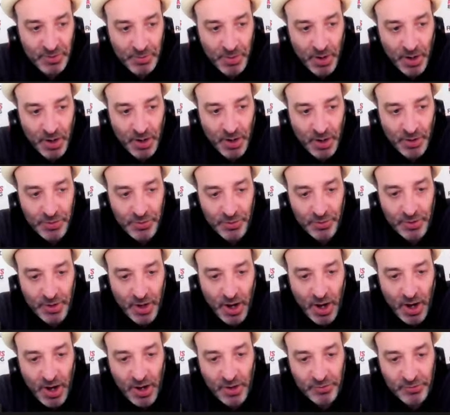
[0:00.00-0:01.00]
other
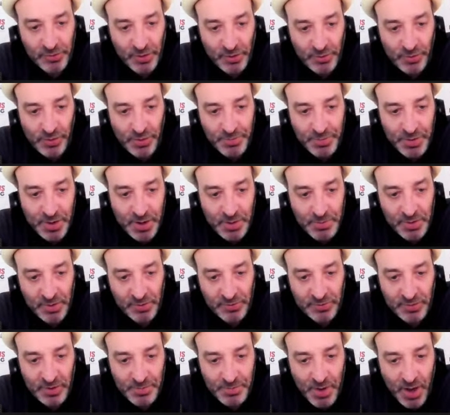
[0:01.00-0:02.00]
guys under the
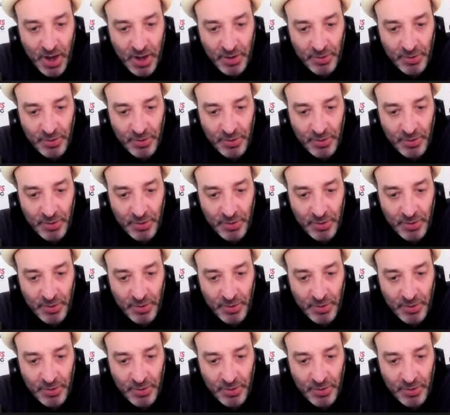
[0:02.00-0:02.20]
PBC banner.